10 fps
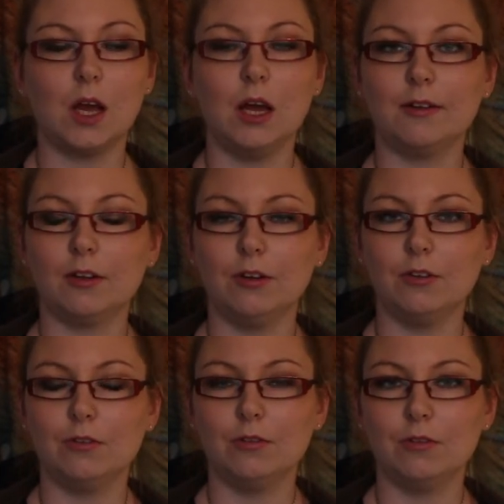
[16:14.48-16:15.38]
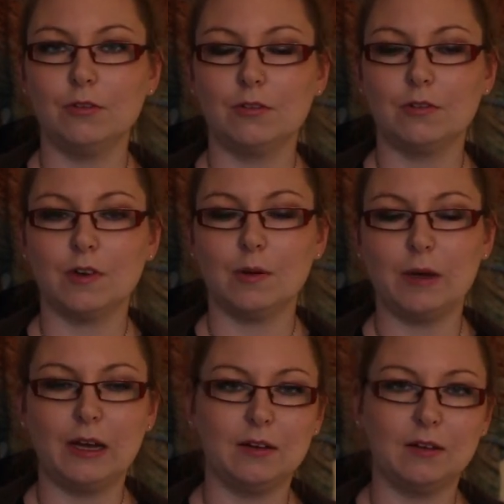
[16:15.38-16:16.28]
started to try my
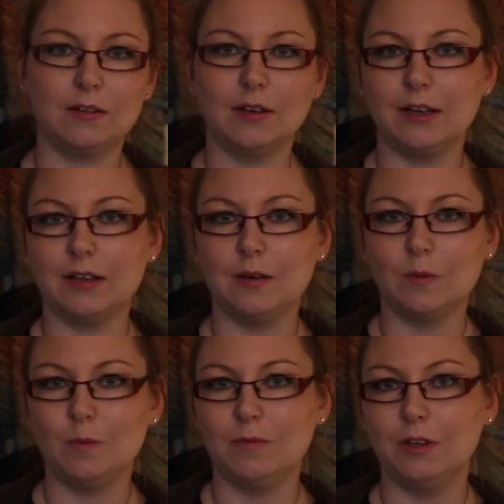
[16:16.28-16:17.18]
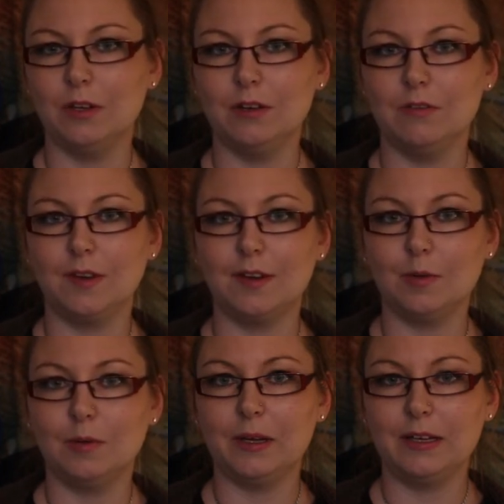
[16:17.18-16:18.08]
hand at like
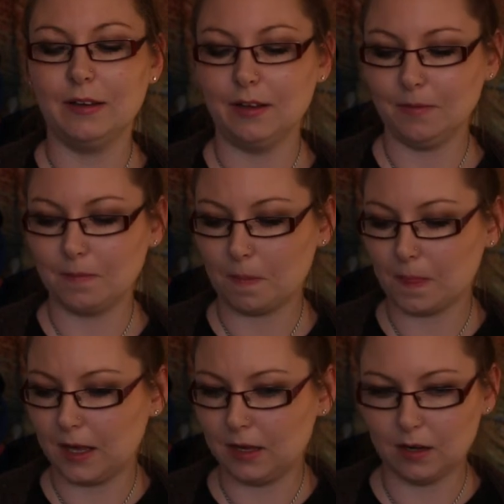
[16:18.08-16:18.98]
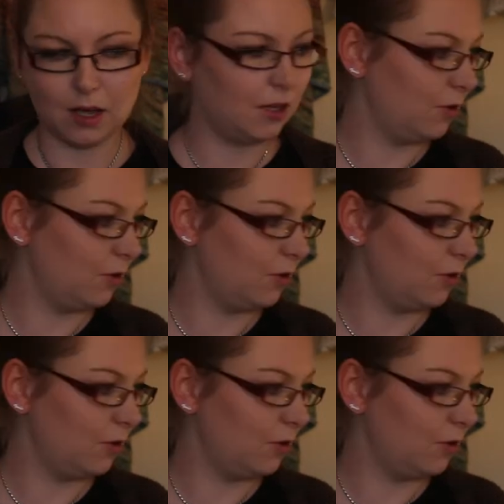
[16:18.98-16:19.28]
visible mending, and I